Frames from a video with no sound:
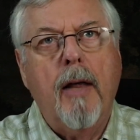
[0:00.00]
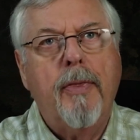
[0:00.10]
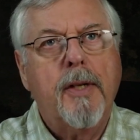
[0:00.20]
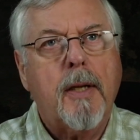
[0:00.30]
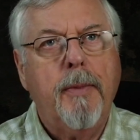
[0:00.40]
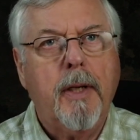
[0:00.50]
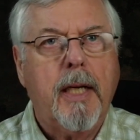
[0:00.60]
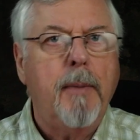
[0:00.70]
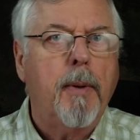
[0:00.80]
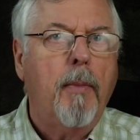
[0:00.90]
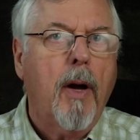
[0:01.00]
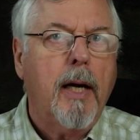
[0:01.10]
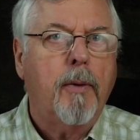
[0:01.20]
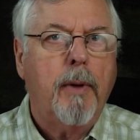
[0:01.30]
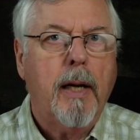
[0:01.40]
Something to keep in
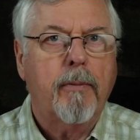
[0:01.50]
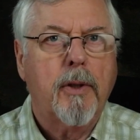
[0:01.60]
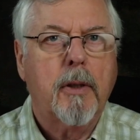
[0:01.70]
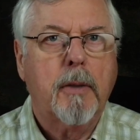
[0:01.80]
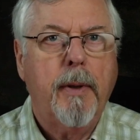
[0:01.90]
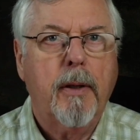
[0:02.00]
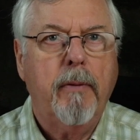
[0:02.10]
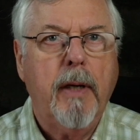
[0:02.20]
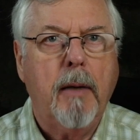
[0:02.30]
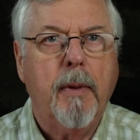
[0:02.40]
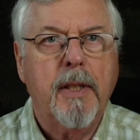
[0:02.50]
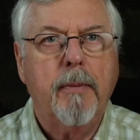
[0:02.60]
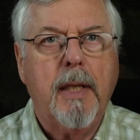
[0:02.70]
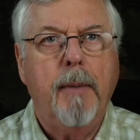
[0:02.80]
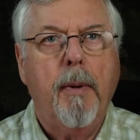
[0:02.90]
mind we haven't talked about already, but
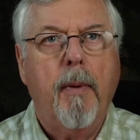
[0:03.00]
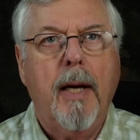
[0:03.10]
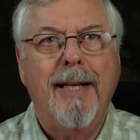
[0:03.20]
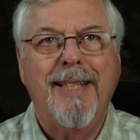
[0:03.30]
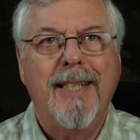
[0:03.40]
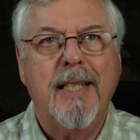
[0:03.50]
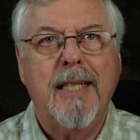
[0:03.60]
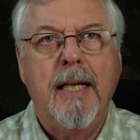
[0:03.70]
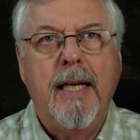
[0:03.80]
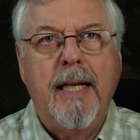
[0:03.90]
something to keep in mind is this